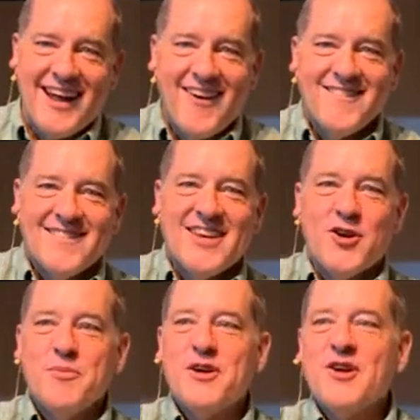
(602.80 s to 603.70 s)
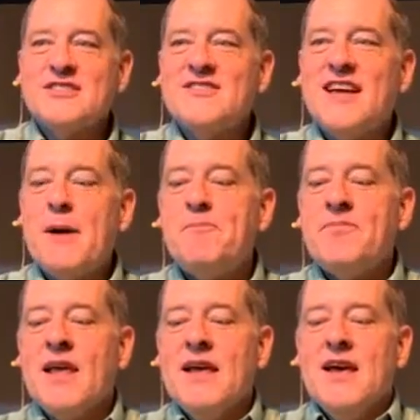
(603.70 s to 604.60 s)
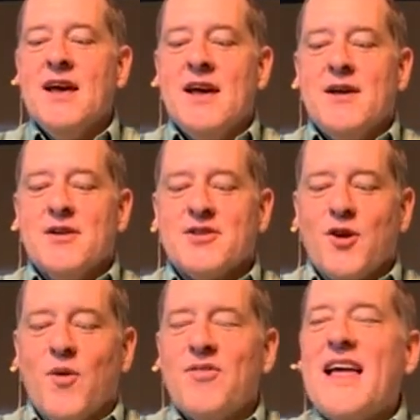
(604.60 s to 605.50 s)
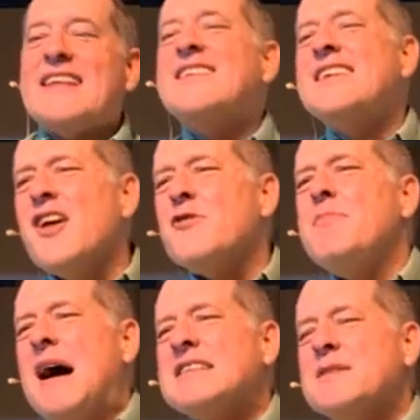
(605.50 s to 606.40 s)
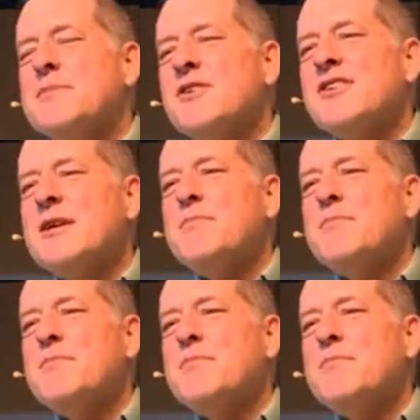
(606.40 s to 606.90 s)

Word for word: there, you know, because of that. So that's another possibility,